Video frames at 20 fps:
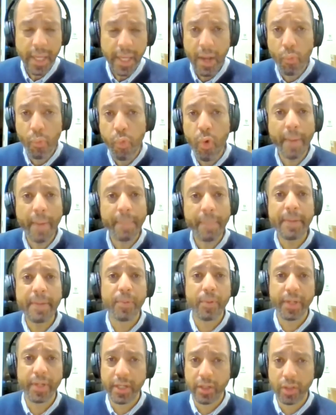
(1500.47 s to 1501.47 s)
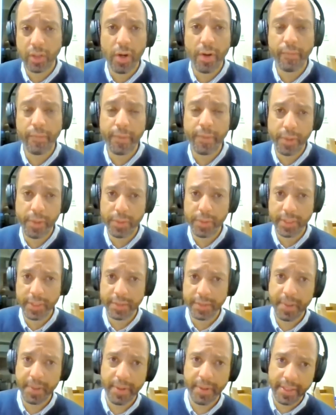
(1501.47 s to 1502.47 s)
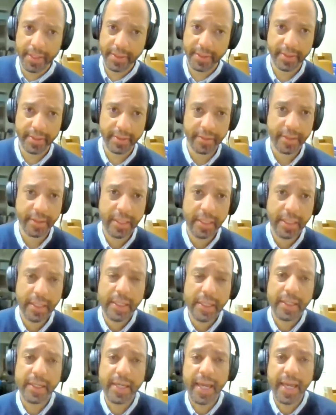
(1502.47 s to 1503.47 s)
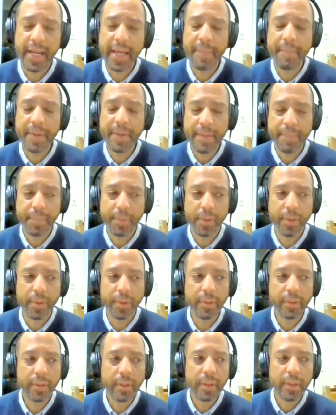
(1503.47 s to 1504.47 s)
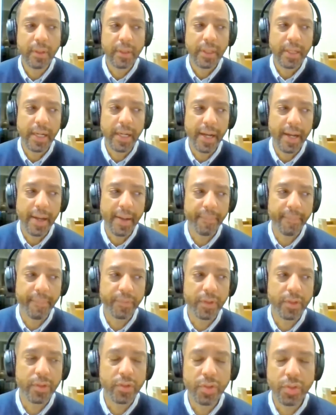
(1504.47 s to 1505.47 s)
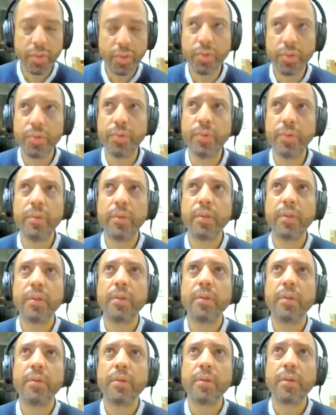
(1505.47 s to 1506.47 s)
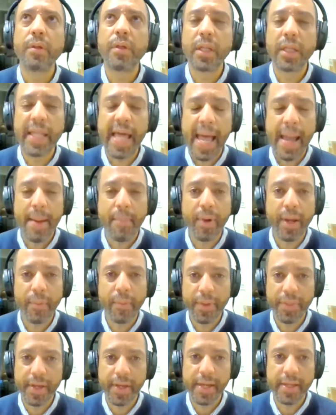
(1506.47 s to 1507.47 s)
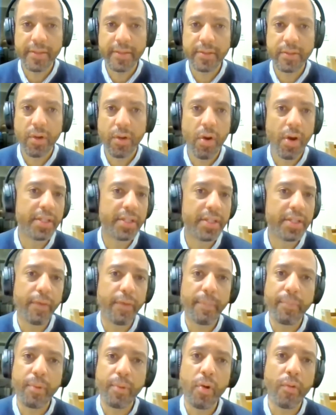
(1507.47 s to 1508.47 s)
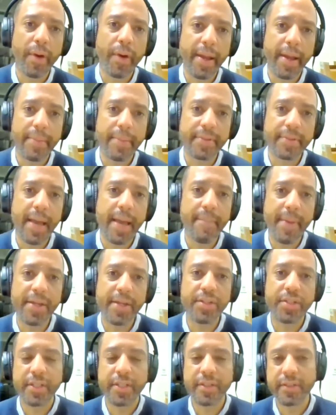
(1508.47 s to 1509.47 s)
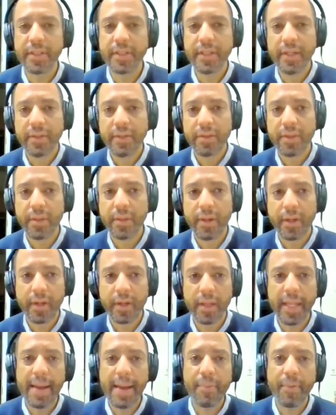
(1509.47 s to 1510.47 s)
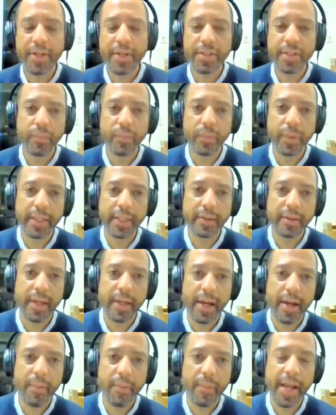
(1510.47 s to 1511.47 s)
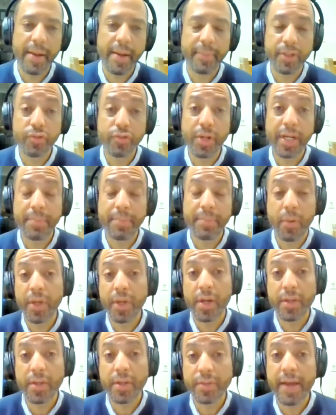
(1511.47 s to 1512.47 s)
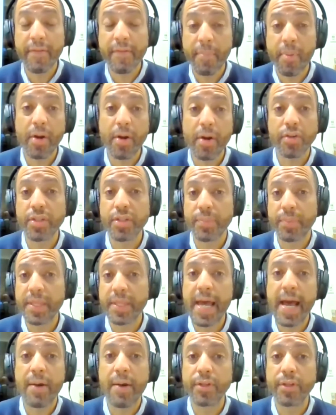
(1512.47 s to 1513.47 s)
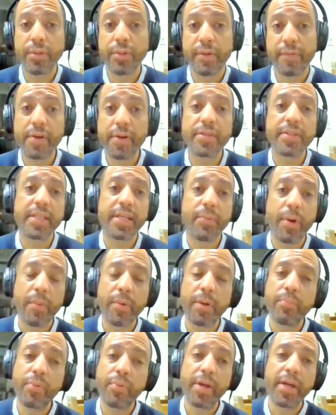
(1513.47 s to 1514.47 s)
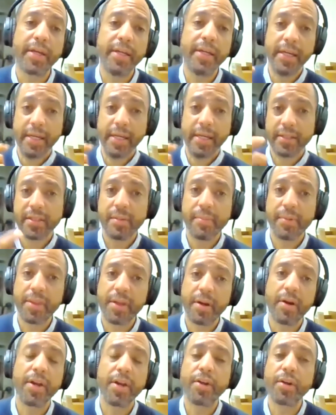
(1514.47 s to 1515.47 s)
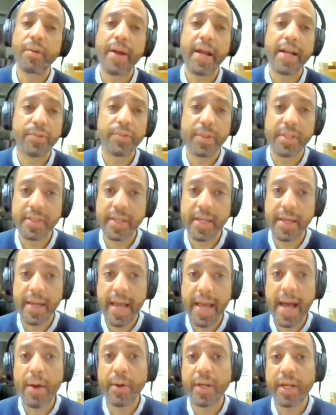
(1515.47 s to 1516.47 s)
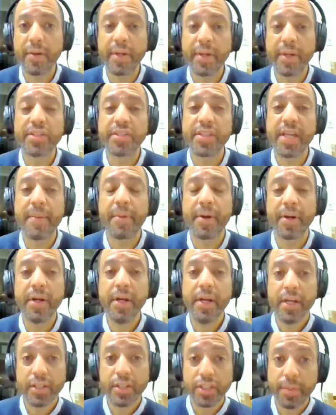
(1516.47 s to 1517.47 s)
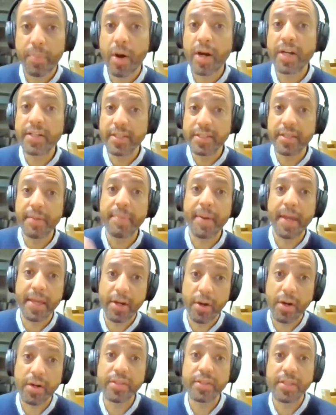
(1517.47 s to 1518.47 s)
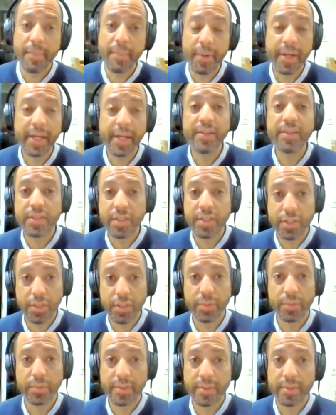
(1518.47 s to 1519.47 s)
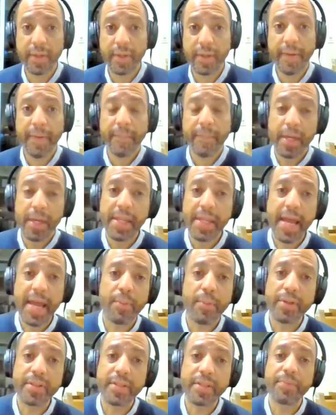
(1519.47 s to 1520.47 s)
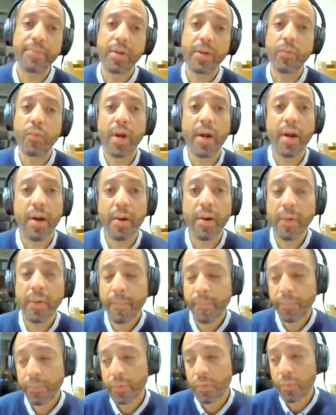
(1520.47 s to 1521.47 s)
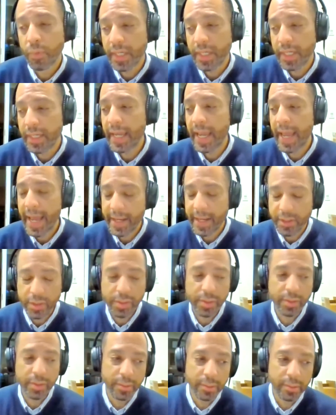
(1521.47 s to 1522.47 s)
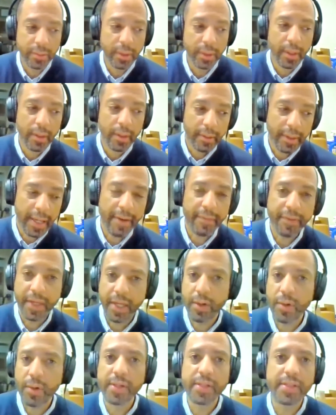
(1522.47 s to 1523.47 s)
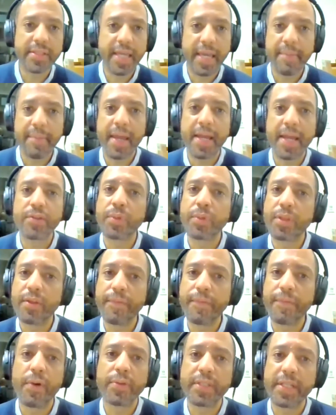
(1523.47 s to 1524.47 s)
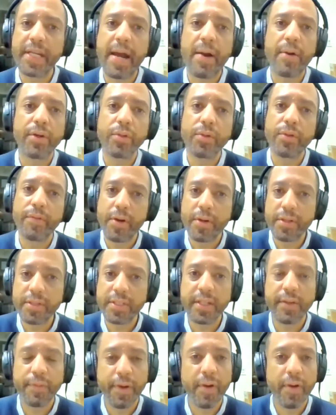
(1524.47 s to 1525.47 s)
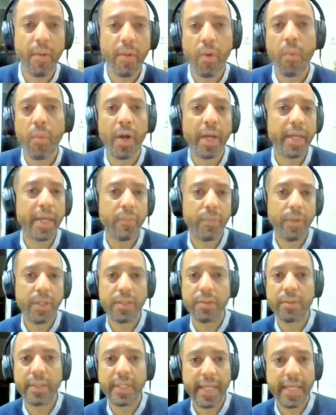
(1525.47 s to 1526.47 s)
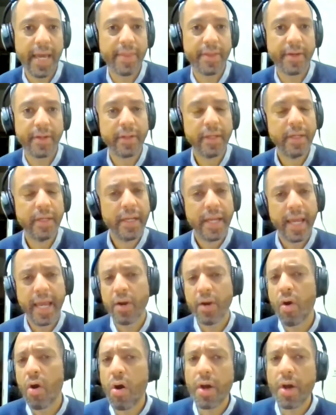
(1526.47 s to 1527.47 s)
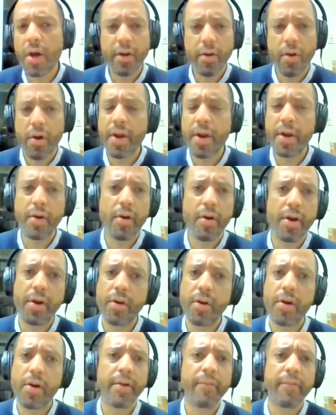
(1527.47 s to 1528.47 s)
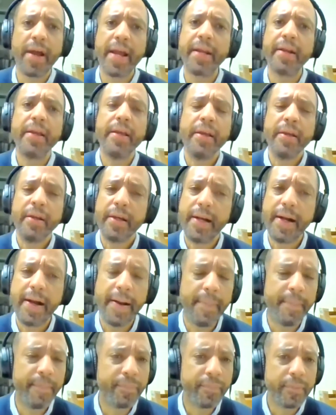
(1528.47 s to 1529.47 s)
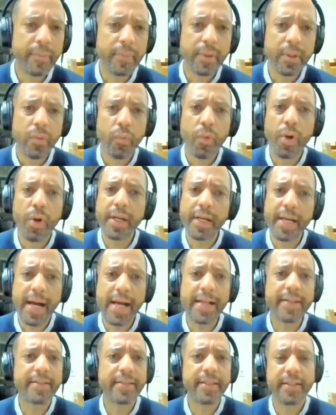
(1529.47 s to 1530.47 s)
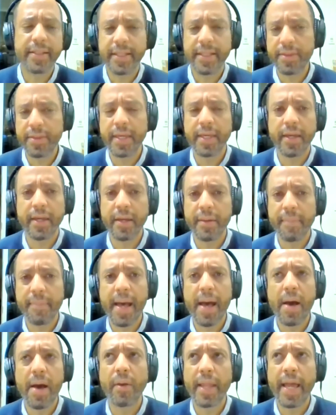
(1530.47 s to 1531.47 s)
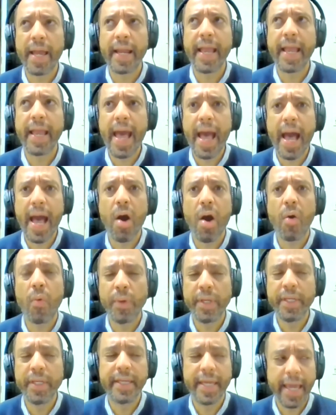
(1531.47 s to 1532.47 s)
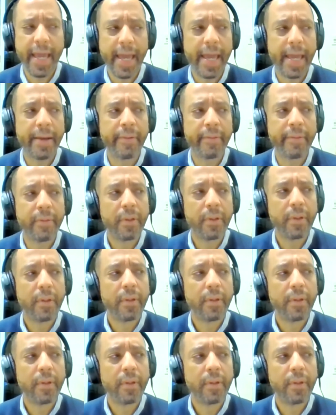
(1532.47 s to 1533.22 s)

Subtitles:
and what people can learn from those experiences. Getting people to collaborate with us on different programs. I mentioned the collaboration with Real Madrid, but we also have a partnership with Howard University where we bring some of their undergraduates out here each summer to participate in our summer institutes. And that was something where we had to kind of get on the same page with the folks at Howard University to figure out, well, what can we do together? And on and on and on and on, right? We're constantly thinking about like how we can